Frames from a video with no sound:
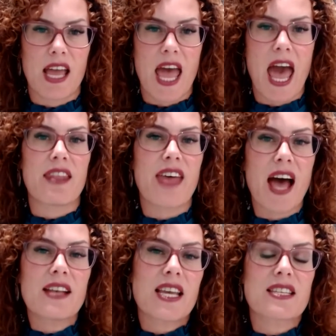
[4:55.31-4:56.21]
And
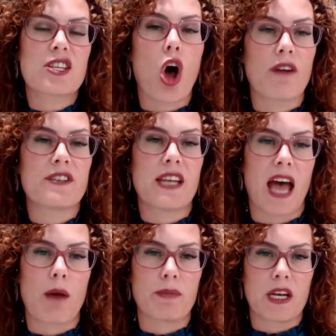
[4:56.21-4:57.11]
that doesn't often
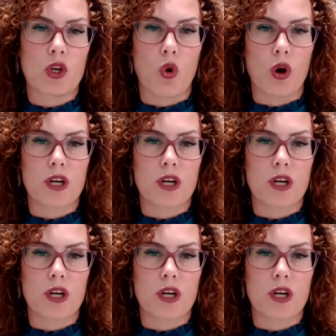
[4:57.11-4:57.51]
happen in court.